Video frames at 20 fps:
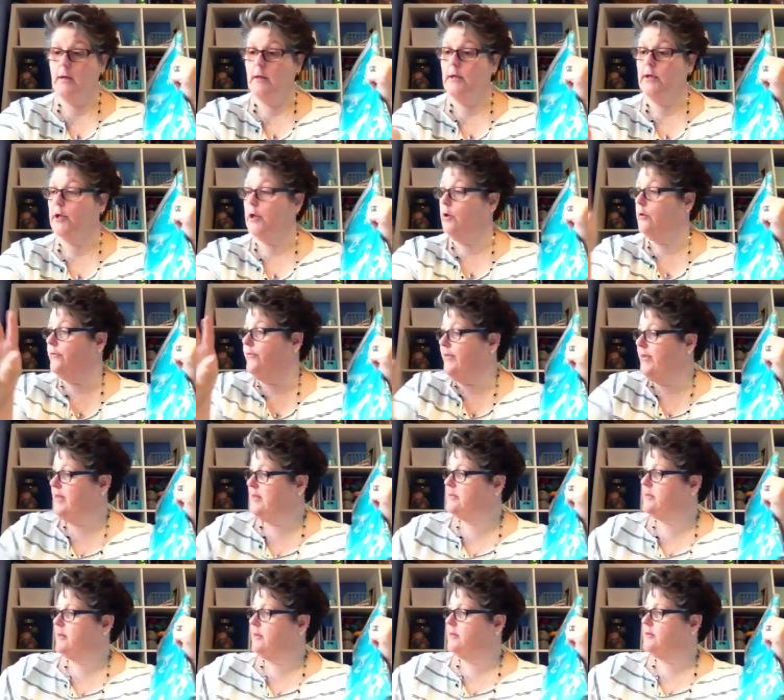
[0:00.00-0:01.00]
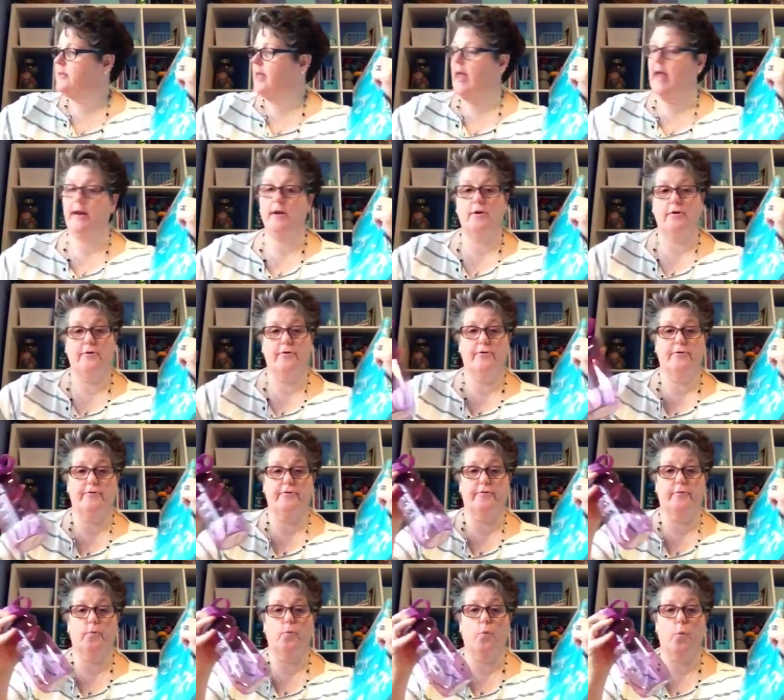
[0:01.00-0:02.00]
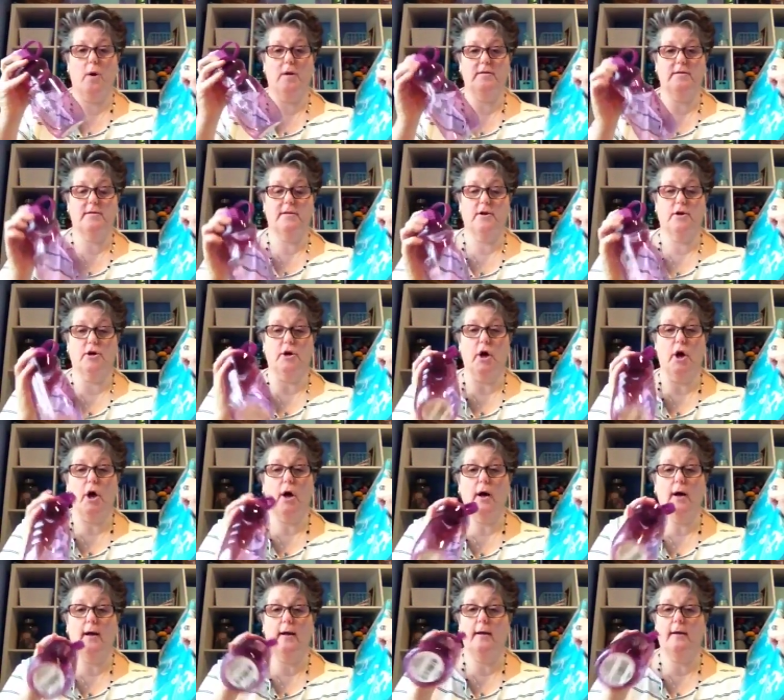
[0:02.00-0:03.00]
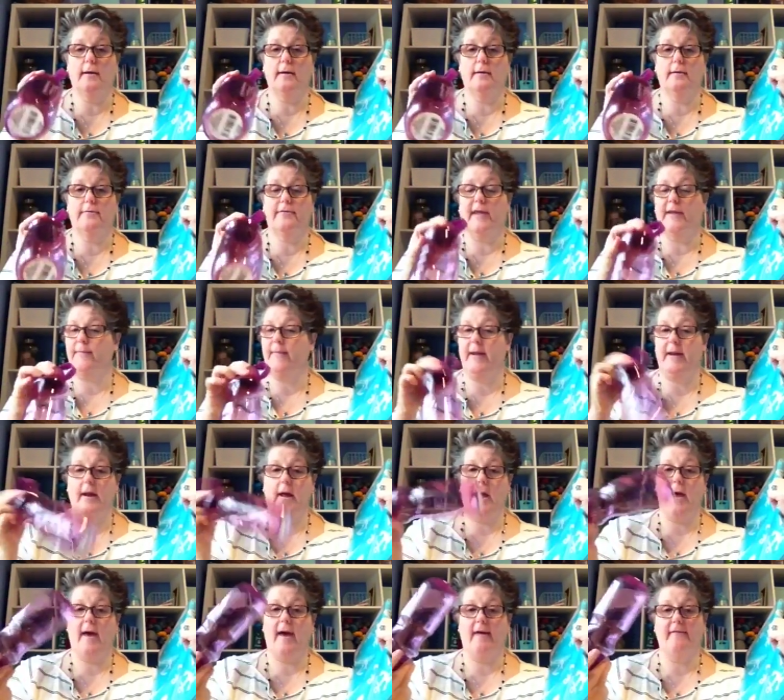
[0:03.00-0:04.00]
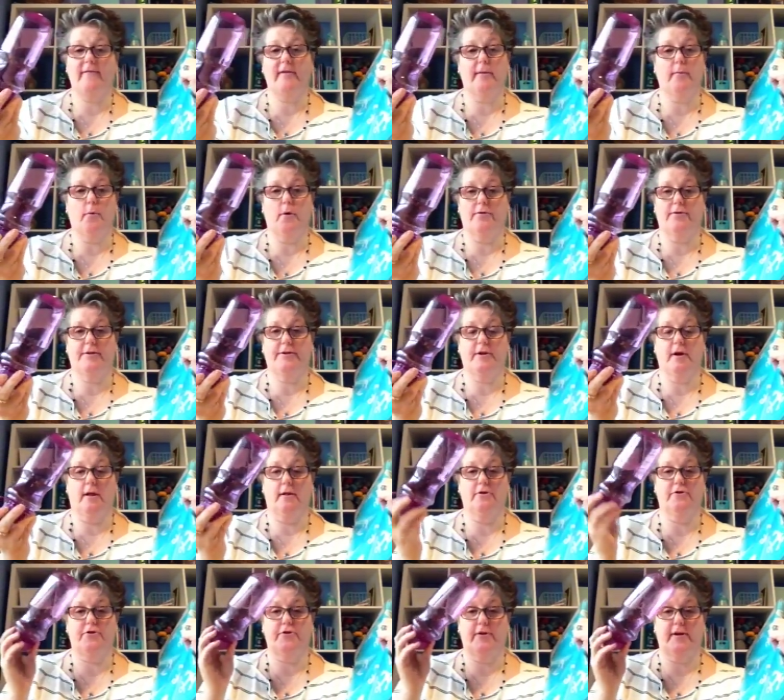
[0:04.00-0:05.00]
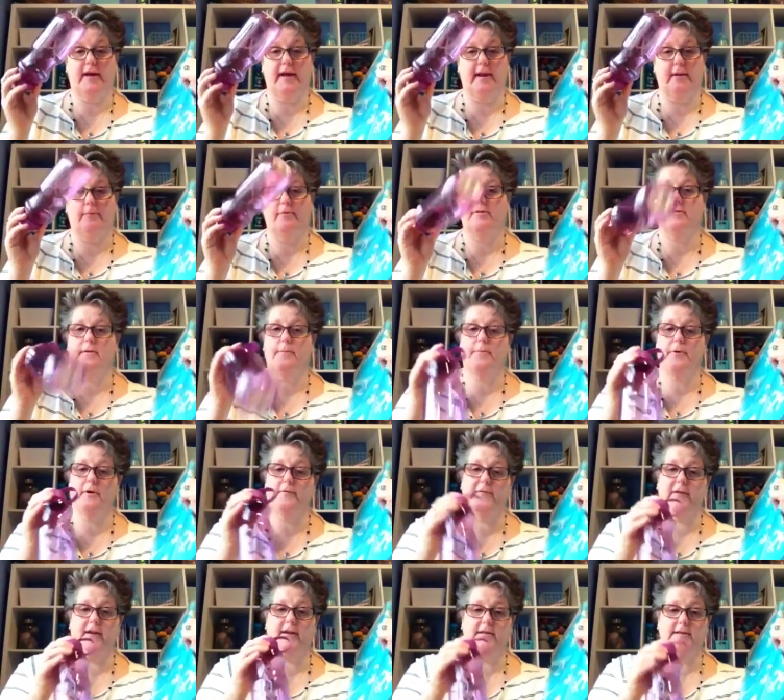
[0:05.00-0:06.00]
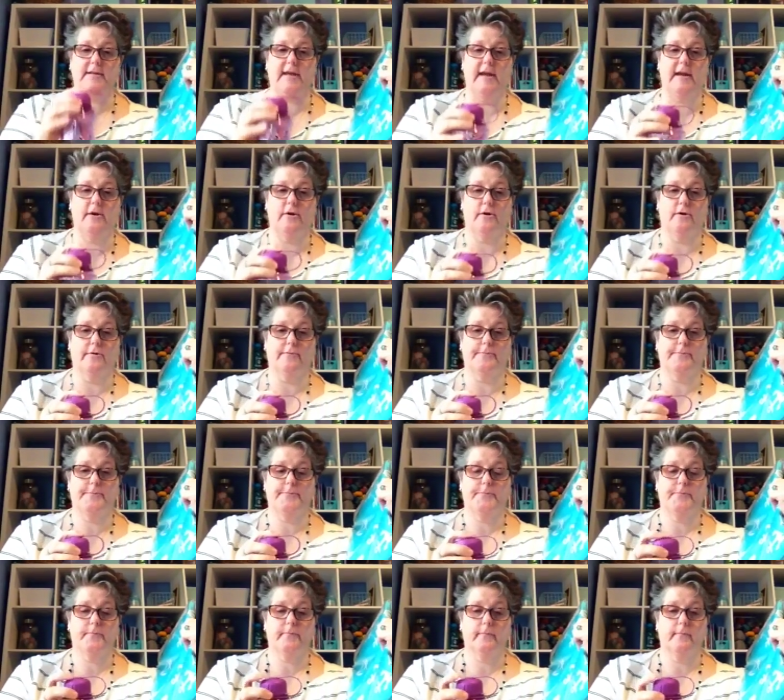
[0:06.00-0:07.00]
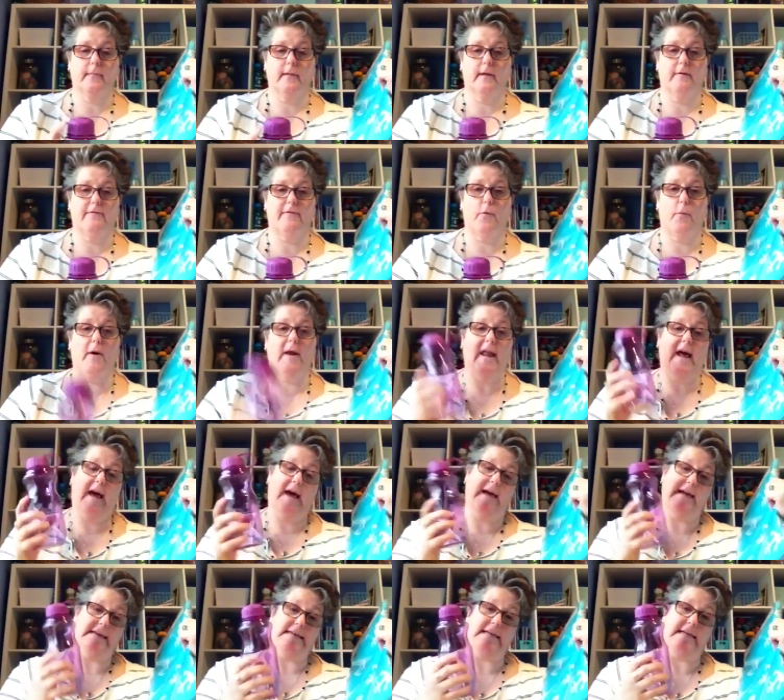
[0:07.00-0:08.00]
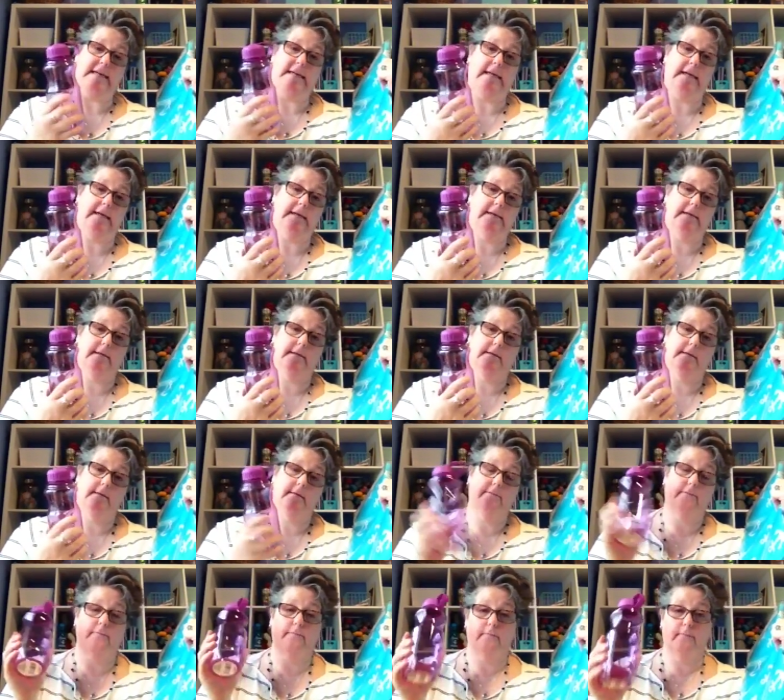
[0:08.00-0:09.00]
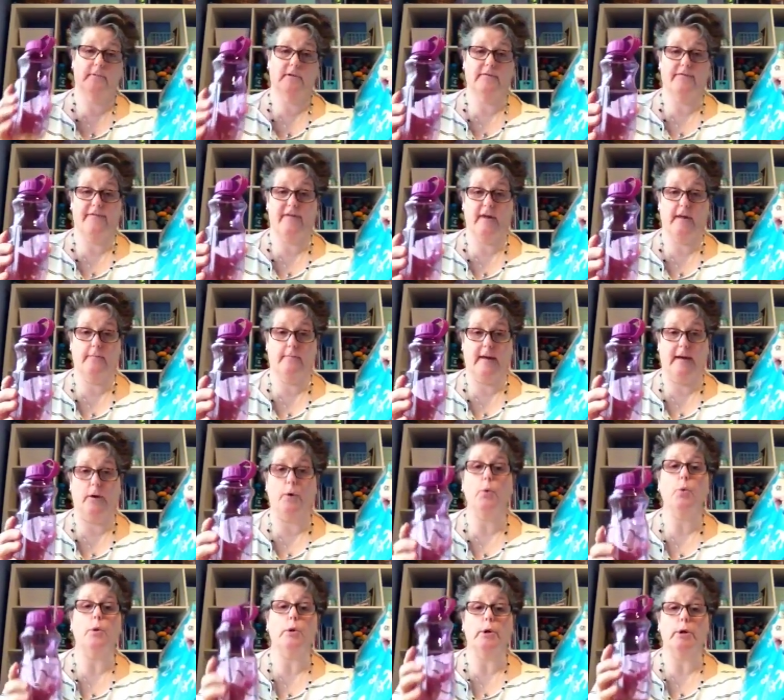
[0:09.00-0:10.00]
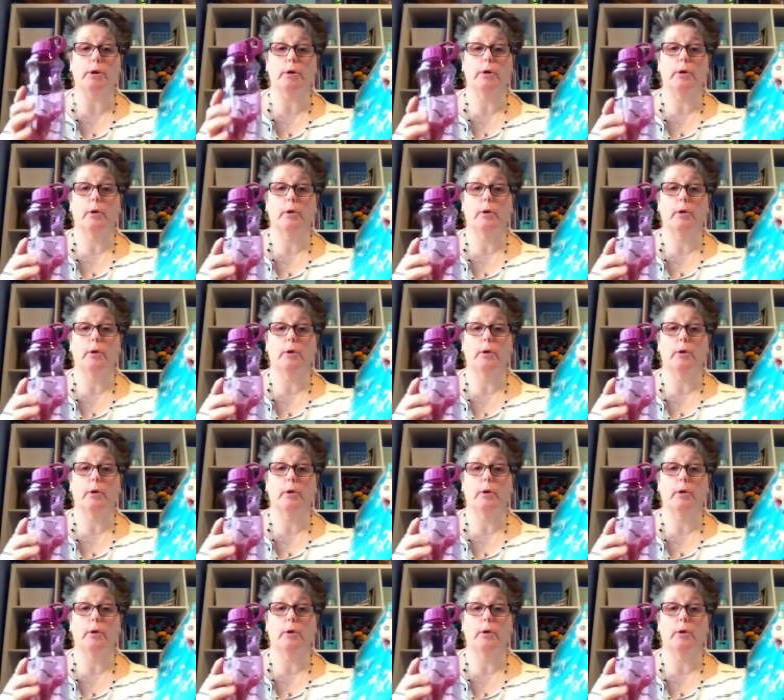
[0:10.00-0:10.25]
You know, these containers, once they're gone, they may not have any more at the Dollar Tree, and it was the perfect container for what I needed to fit in my cooler.